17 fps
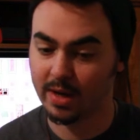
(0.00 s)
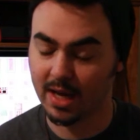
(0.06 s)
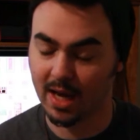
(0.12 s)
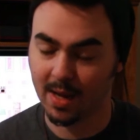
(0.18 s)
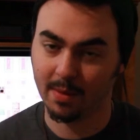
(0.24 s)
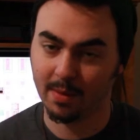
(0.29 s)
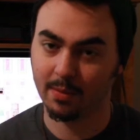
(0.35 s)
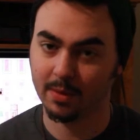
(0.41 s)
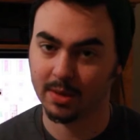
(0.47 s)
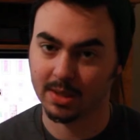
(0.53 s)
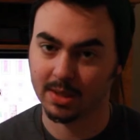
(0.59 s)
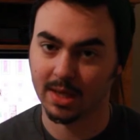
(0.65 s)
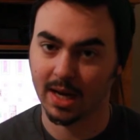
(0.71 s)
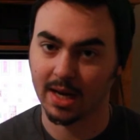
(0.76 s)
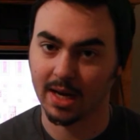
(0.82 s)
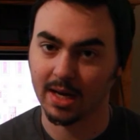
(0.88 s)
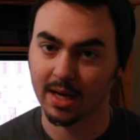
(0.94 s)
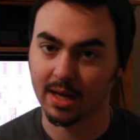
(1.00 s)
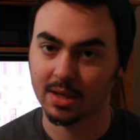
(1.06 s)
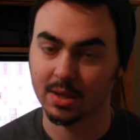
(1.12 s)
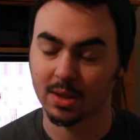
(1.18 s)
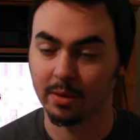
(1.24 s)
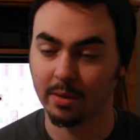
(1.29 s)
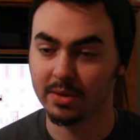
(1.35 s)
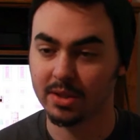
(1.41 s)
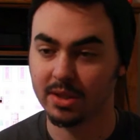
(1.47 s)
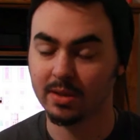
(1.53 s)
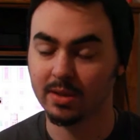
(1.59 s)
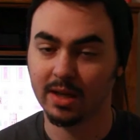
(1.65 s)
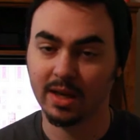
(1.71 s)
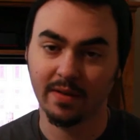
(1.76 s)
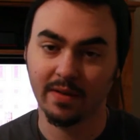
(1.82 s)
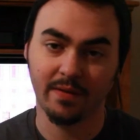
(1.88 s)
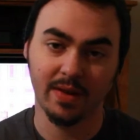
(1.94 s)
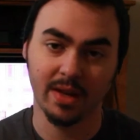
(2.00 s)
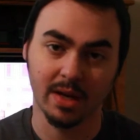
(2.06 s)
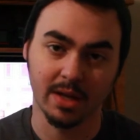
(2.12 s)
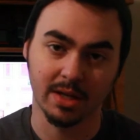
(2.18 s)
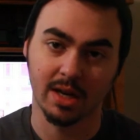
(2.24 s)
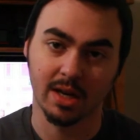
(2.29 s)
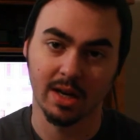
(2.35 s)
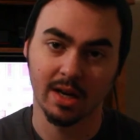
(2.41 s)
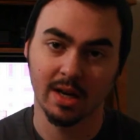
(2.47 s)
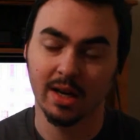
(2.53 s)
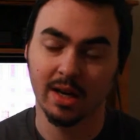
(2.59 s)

came up with this idea, so I'm still gonna finish it.